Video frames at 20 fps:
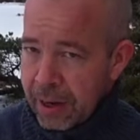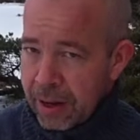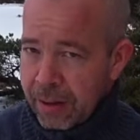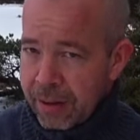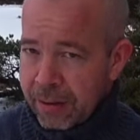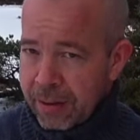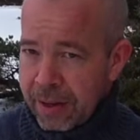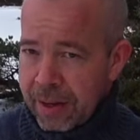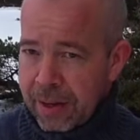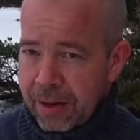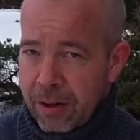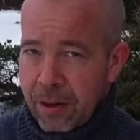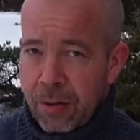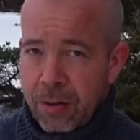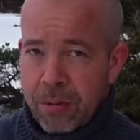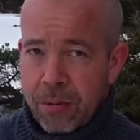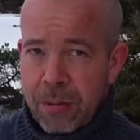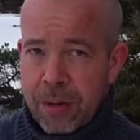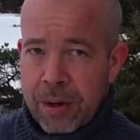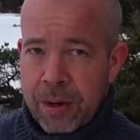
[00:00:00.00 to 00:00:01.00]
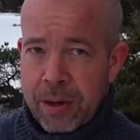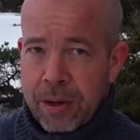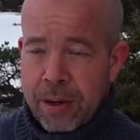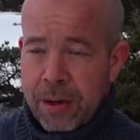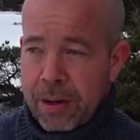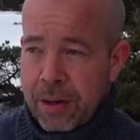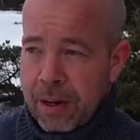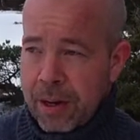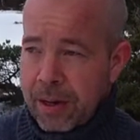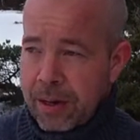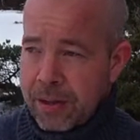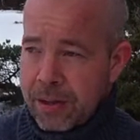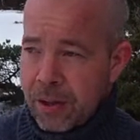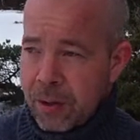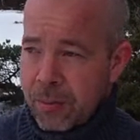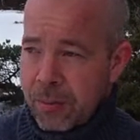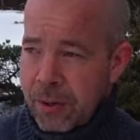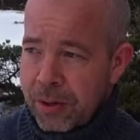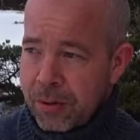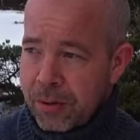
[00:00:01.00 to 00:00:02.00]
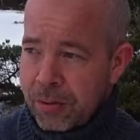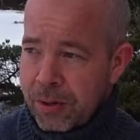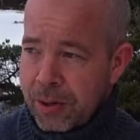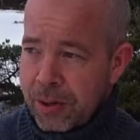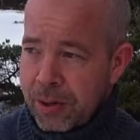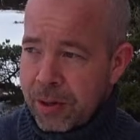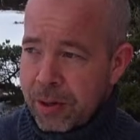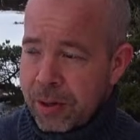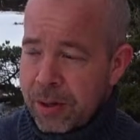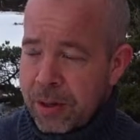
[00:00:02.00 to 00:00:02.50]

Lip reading: I think now with the latest update you can